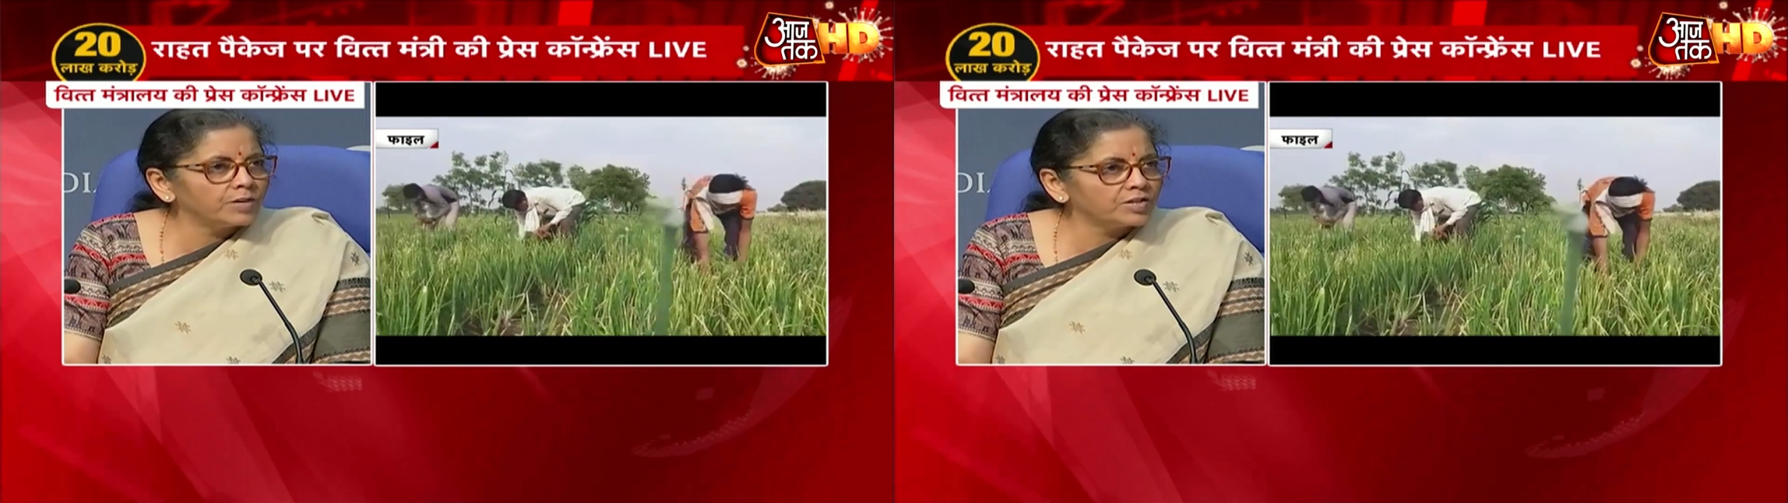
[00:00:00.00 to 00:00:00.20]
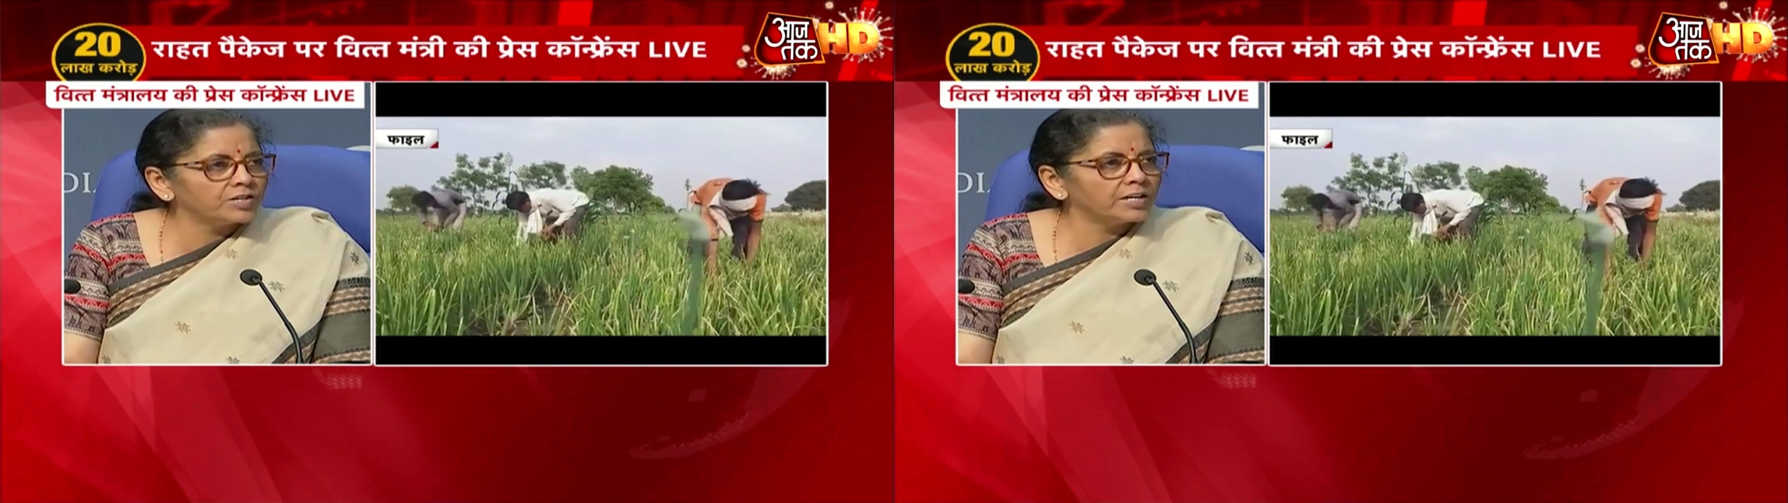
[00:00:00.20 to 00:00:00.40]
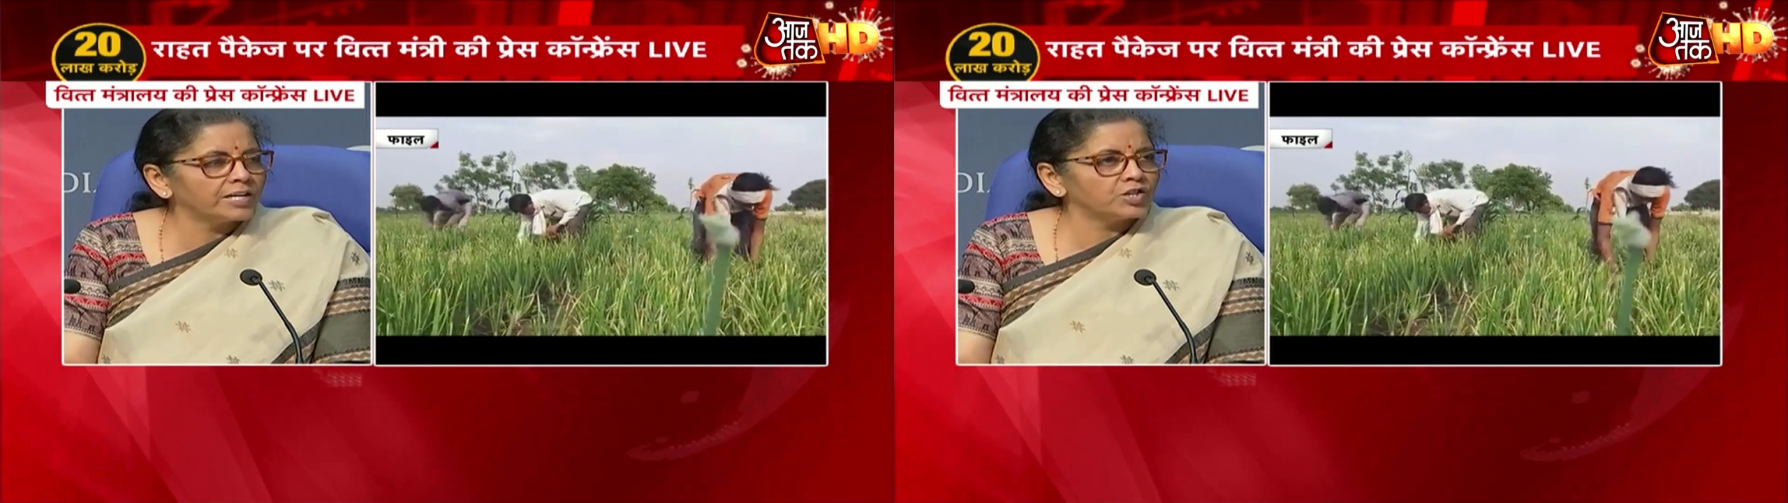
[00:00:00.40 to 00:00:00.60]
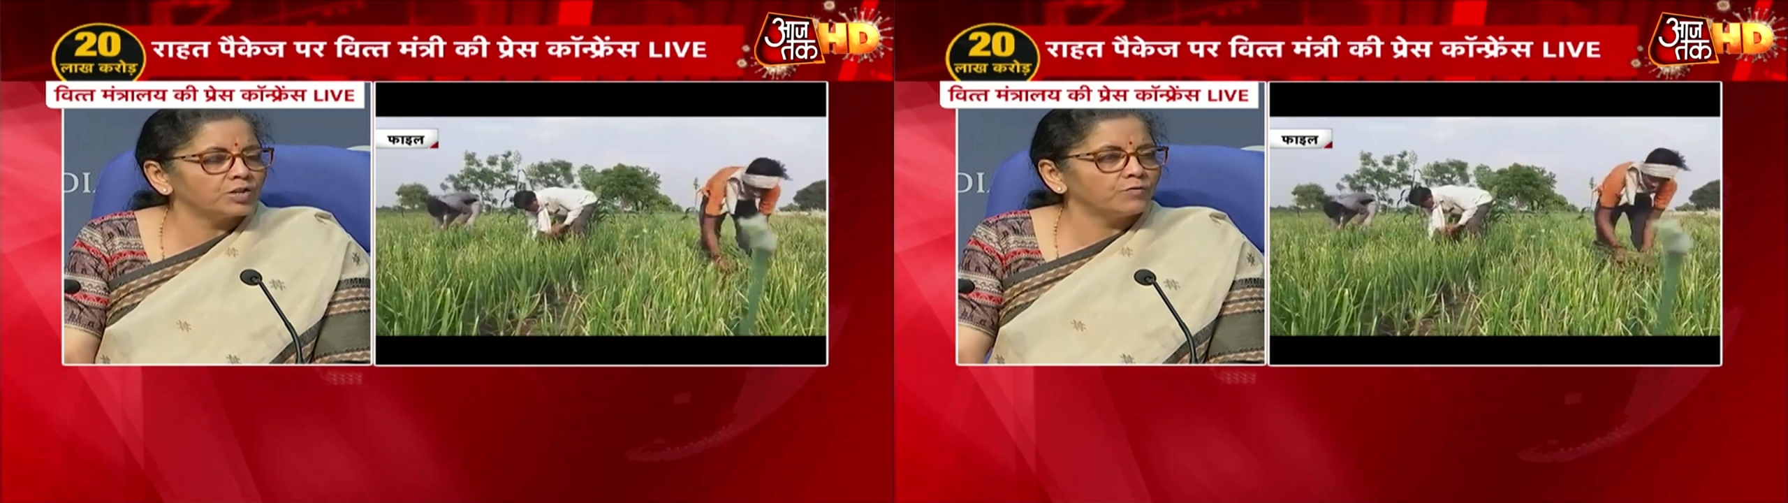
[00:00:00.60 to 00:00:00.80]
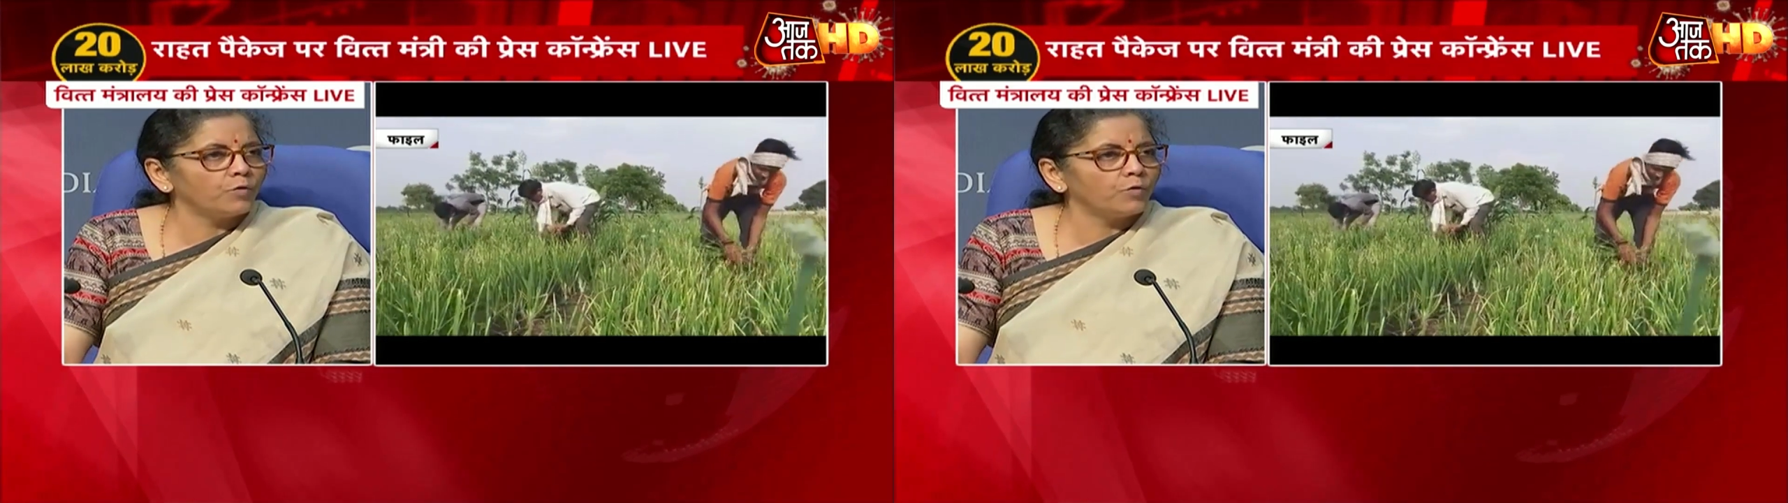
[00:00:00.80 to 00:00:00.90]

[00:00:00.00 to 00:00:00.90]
destination